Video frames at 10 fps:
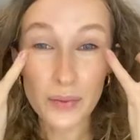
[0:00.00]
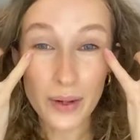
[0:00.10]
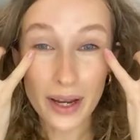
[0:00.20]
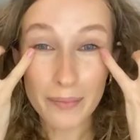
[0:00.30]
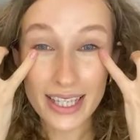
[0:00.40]

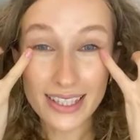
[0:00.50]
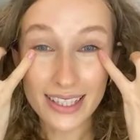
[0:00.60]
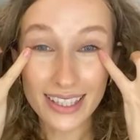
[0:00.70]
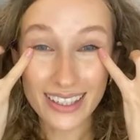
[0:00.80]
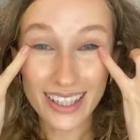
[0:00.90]
where my
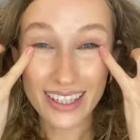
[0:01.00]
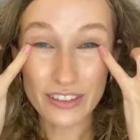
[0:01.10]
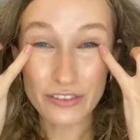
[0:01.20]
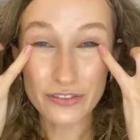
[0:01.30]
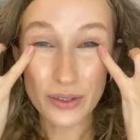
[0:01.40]
skin kind
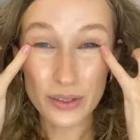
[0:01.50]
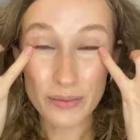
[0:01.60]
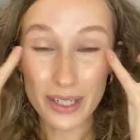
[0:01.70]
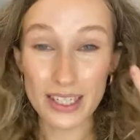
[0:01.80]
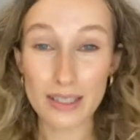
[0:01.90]
of
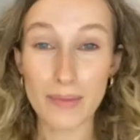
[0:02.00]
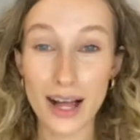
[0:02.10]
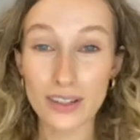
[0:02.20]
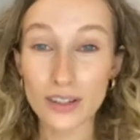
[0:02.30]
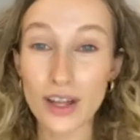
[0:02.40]
folds when I
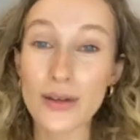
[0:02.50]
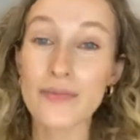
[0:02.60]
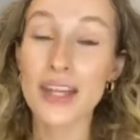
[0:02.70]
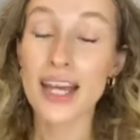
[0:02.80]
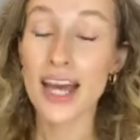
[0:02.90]
smile a lot,
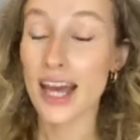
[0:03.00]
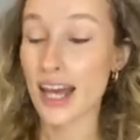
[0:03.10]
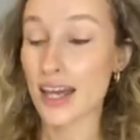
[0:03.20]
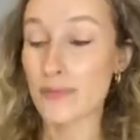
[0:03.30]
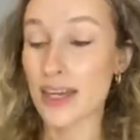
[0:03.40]

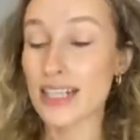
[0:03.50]
and